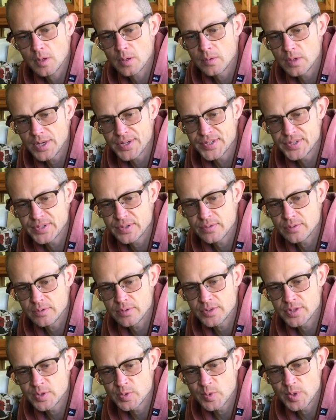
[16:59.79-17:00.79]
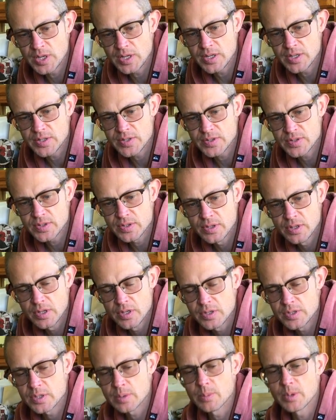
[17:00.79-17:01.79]
Nice sweetness.
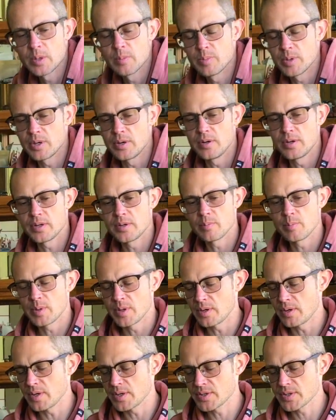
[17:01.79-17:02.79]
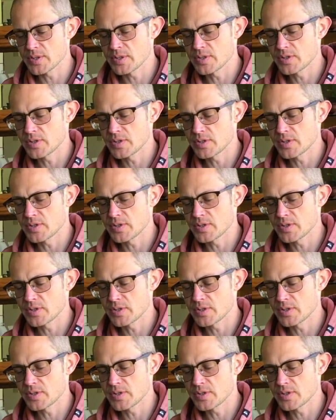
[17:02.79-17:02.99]
Some of the bitterness and